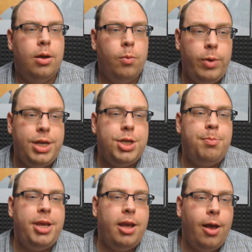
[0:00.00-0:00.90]
We should
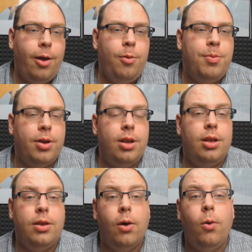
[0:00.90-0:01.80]
be
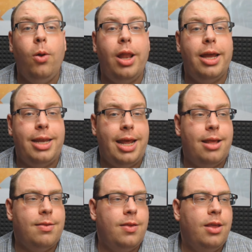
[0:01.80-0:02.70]
open to all
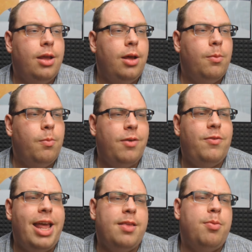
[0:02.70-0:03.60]
ideas, with
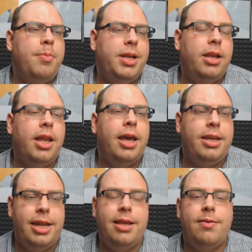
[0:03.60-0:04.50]
less popular
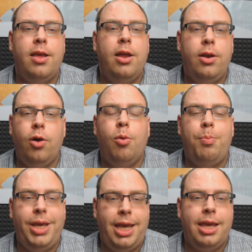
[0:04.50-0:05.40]
ideas not
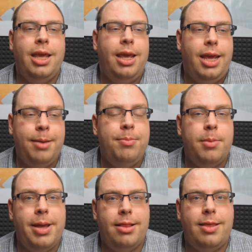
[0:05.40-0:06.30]
being
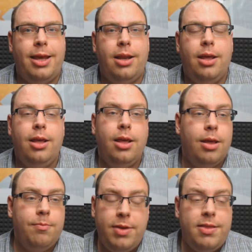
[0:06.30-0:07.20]
implemented.
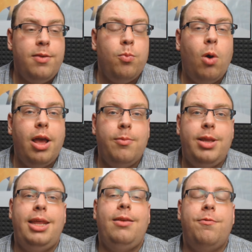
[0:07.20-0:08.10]
This is why we
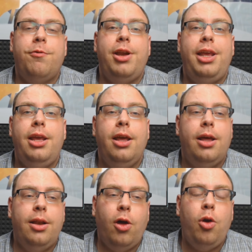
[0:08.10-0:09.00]
need free
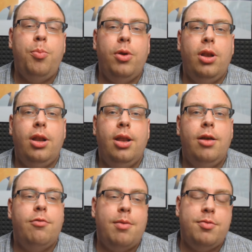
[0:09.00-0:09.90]
and open
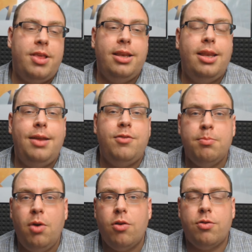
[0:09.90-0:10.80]
representative
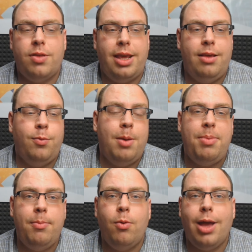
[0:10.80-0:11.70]
democracies where
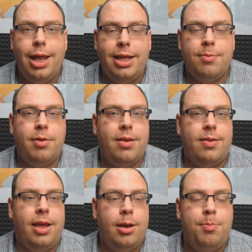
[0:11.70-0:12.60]
people can
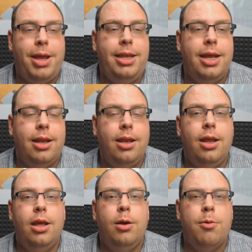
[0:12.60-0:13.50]
express an opinion
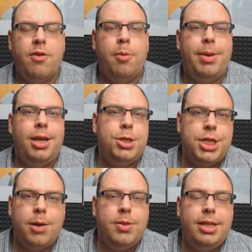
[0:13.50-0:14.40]
without being
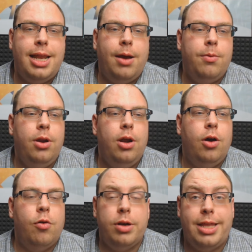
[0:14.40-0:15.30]
shouted down
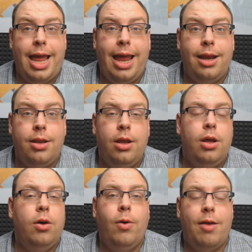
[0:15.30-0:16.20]
or attacked
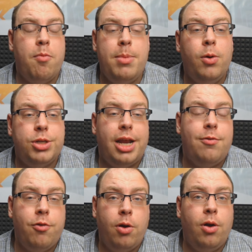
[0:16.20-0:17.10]
or have a milkshake
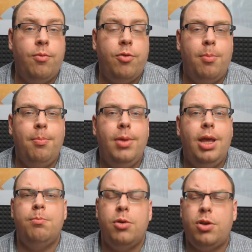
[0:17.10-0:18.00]
thrown on them.
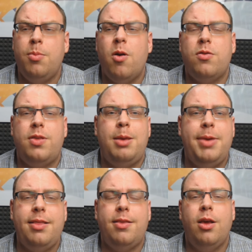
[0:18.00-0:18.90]
Democracy
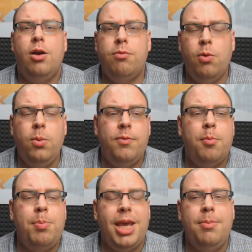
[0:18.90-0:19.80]
means rule of
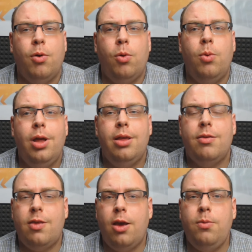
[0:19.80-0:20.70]
the people,
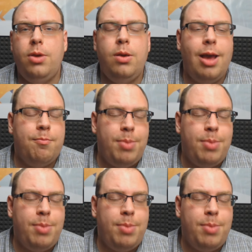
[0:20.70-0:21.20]
so you have